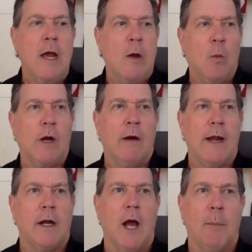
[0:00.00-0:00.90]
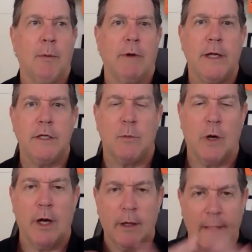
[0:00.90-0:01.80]
we're at
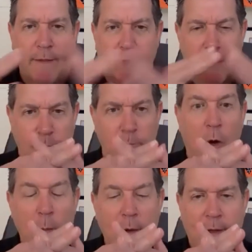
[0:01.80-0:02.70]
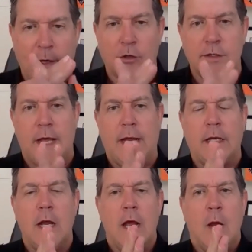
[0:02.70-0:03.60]
at that moment that you're
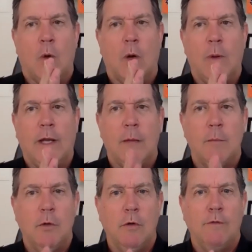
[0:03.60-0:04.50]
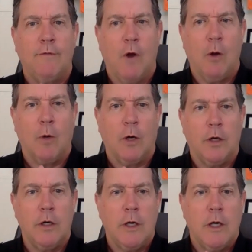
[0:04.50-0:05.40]
saying where we can move
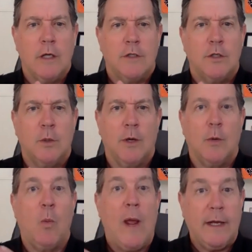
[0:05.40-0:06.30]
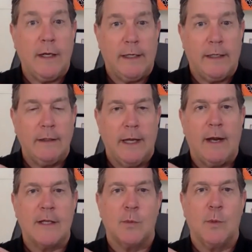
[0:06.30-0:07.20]
forward to an awakening. And
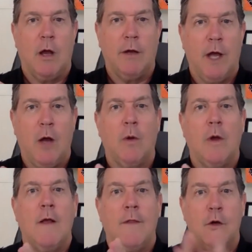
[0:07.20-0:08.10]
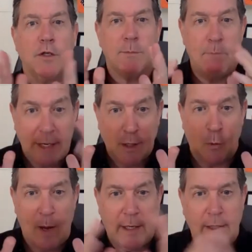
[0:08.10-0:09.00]
as we all know, those big
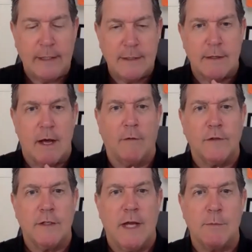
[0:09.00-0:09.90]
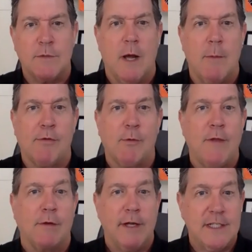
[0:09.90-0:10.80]
awakenings oftentimes come through
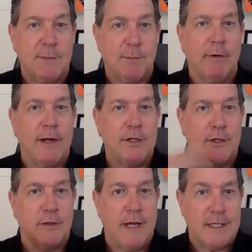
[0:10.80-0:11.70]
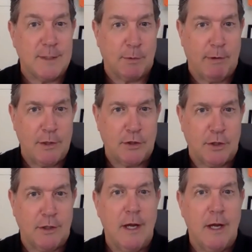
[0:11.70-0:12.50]
either inspiration or desperation.